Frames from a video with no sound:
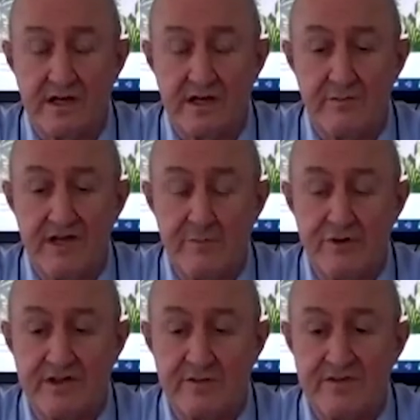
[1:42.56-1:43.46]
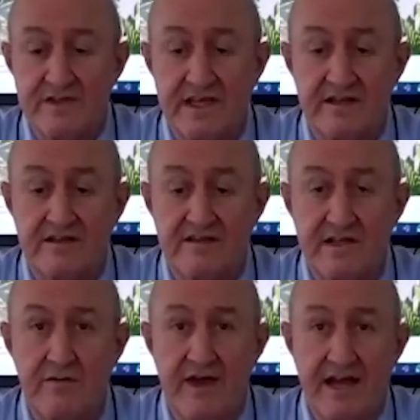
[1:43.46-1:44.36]
mini prisms in
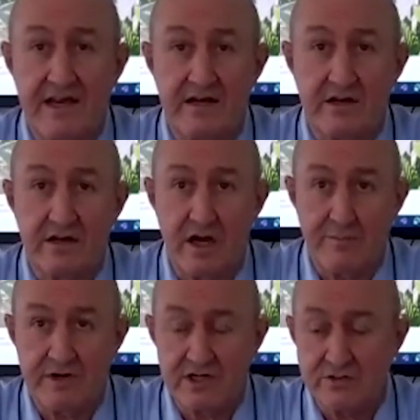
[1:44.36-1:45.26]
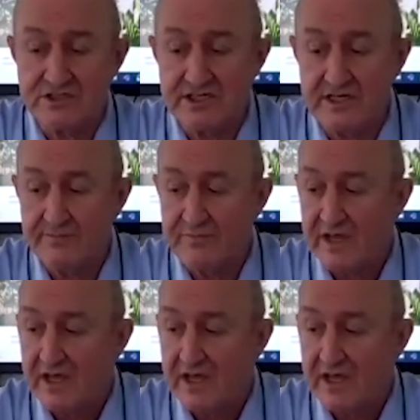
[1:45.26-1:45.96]
silver and in copper coating.